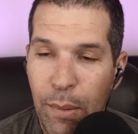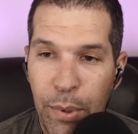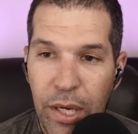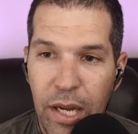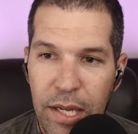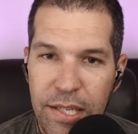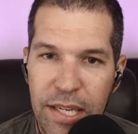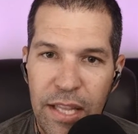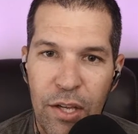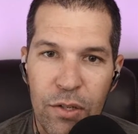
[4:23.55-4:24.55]
because
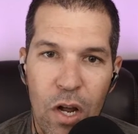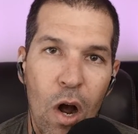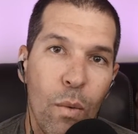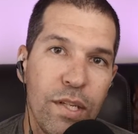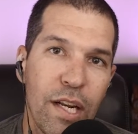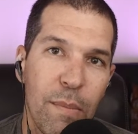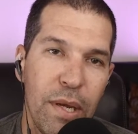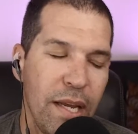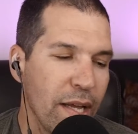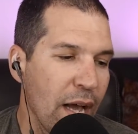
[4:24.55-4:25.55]
there's always going to
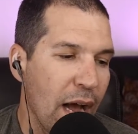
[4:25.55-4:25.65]
be,